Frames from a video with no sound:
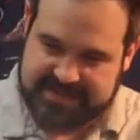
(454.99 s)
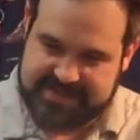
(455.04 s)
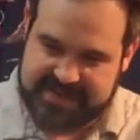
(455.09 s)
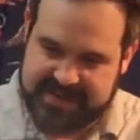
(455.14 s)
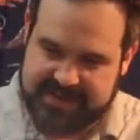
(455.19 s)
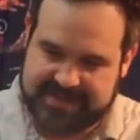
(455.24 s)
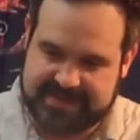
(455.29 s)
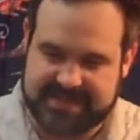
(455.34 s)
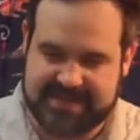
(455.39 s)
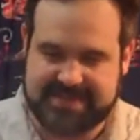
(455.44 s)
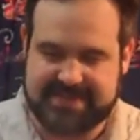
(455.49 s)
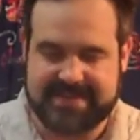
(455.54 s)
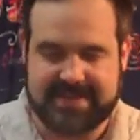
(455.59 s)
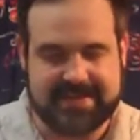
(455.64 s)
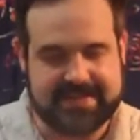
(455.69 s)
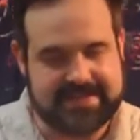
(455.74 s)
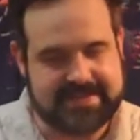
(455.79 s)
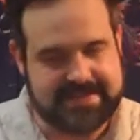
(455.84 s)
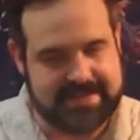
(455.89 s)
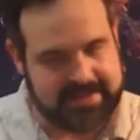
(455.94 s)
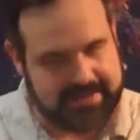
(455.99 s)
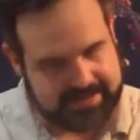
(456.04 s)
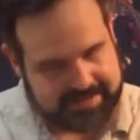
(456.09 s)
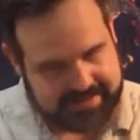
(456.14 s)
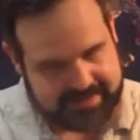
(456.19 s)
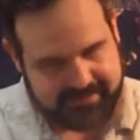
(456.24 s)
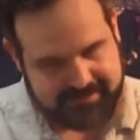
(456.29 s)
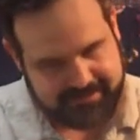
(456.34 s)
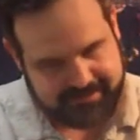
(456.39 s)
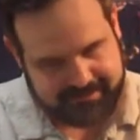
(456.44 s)
not
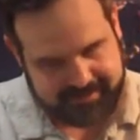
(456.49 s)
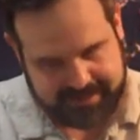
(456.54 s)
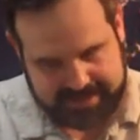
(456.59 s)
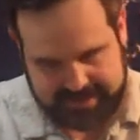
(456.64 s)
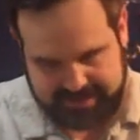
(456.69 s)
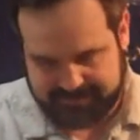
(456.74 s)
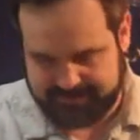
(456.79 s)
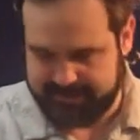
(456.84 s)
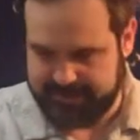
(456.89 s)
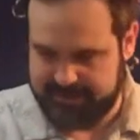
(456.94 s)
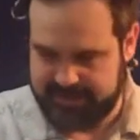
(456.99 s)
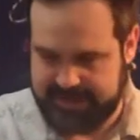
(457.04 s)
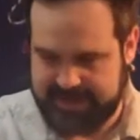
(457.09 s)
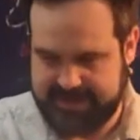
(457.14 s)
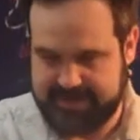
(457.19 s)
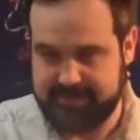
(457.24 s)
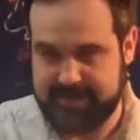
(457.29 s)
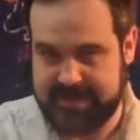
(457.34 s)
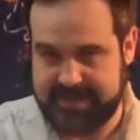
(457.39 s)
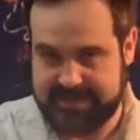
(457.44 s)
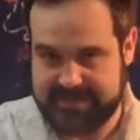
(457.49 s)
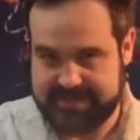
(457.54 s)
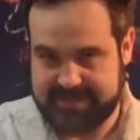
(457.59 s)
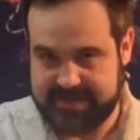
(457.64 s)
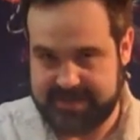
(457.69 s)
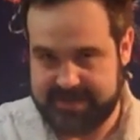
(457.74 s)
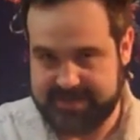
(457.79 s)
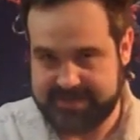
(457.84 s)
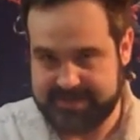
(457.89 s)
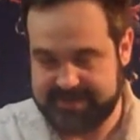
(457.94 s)
delicate flavored like many
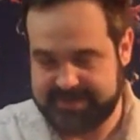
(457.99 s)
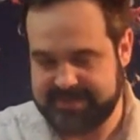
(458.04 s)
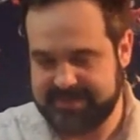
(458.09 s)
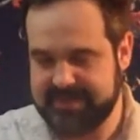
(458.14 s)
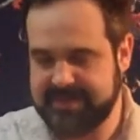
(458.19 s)
scotches.